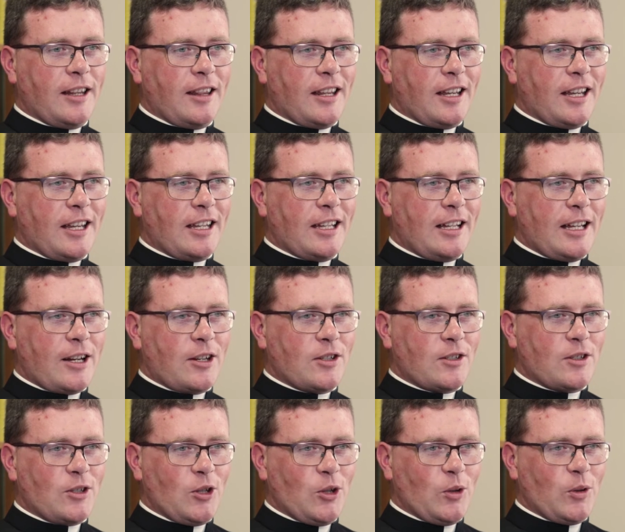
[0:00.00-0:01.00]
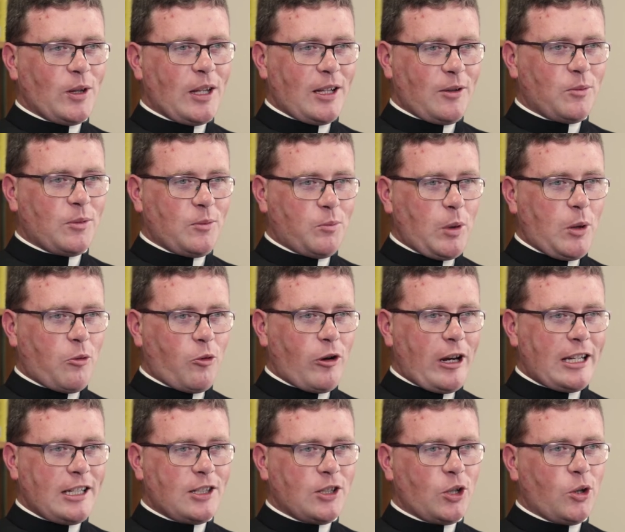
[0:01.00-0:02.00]
They let us know that we were
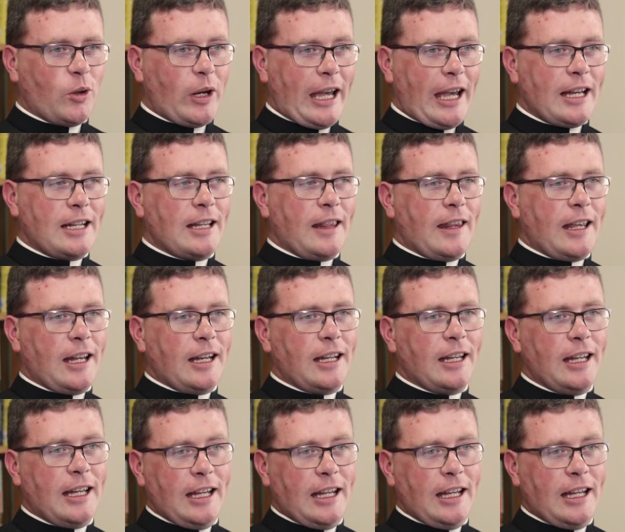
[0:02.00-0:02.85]
ready to go ahead, and then